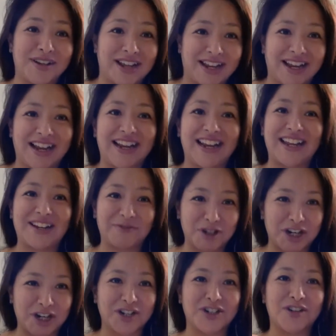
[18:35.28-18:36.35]
Good. Like, I like
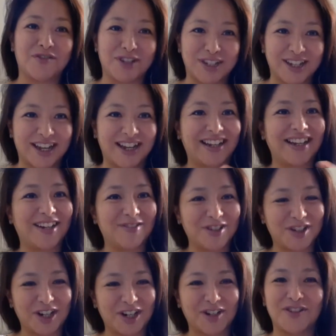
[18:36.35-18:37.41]
regenerative recycling and
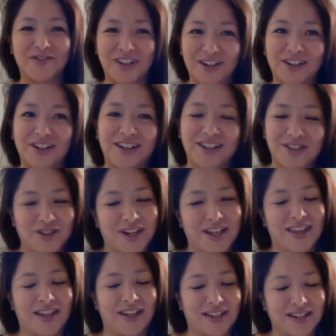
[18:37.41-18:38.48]
regenerative agriculture.
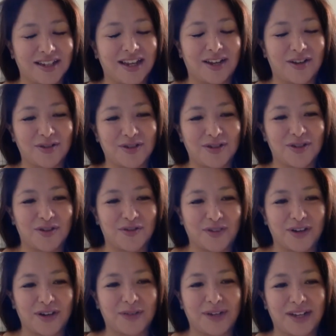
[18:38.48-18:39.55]
I think it goes,
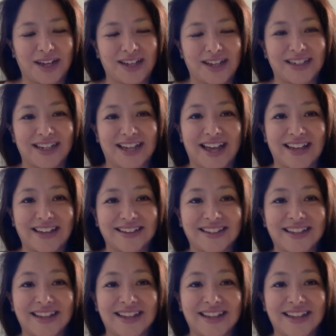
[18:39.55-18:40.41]
very well hand in hand.